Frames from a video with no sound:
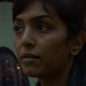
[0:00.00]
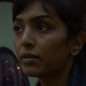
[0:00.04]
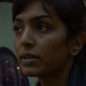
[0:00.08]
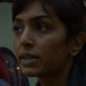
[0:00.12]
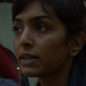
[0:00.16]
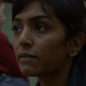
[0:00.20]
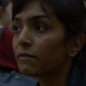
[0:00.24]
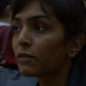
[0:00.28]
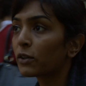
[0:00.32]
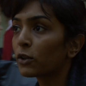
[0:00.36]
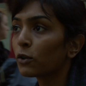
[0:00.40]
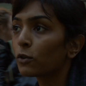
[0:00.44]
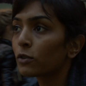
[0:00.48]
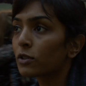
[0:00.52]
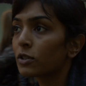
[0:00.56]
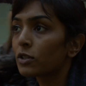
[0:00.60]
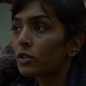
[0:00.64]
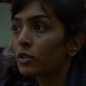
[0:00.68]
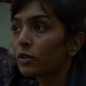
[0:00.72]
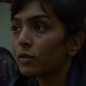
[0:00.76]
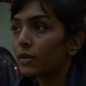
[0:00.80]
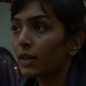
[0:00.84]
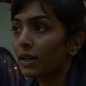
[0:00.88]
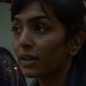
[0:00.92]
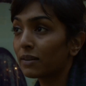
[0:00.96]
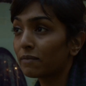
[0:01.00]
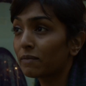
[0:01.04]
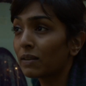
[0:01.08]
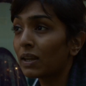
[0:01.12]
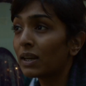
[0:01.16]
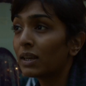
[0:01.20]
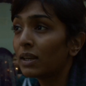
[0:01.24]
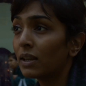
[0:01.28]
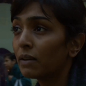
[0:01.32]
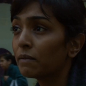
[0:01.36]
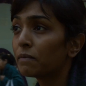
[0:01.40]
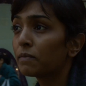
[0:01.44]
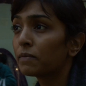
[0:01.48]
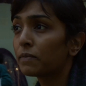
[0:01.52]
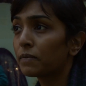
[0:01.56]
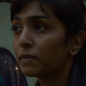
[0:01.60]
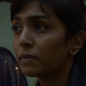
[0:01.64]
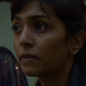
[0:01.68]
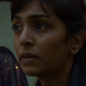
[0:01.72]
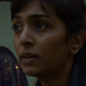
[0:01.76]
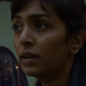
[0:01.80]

very difficult to do that if they live